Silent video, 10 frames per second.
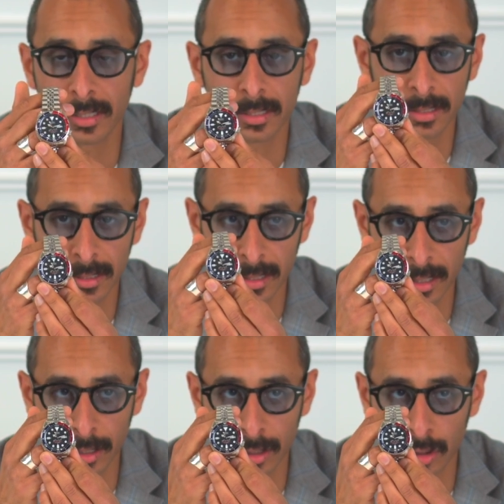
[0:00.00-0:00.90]
This is
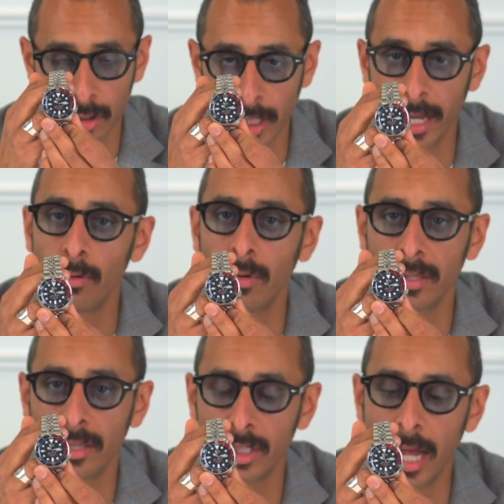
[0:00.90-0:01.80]
the
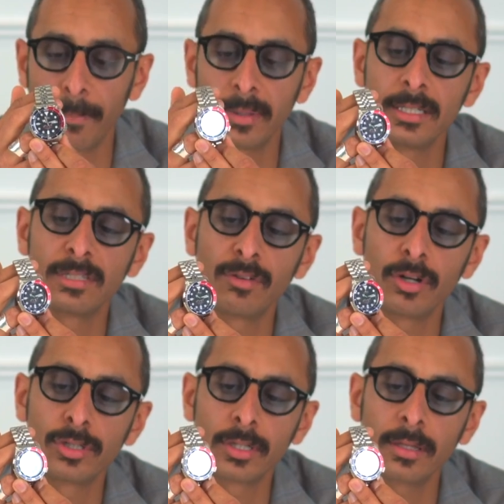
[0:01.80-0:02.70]
J1, the Japanese
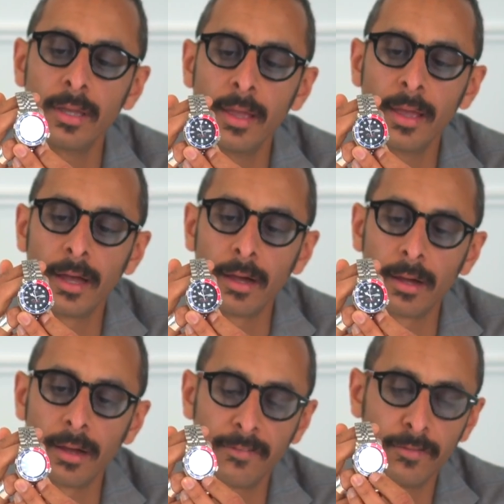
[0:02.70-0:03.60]
version.
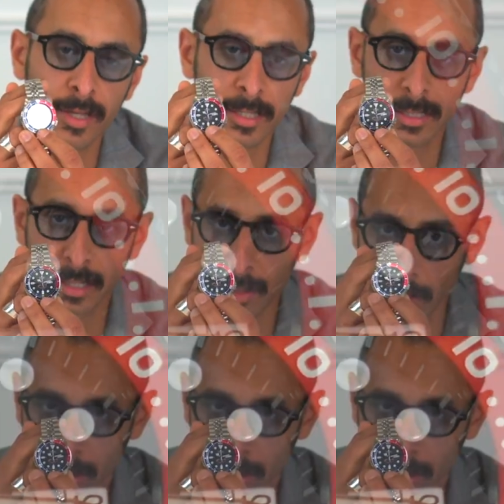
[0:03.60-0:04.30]
If you can see here, we're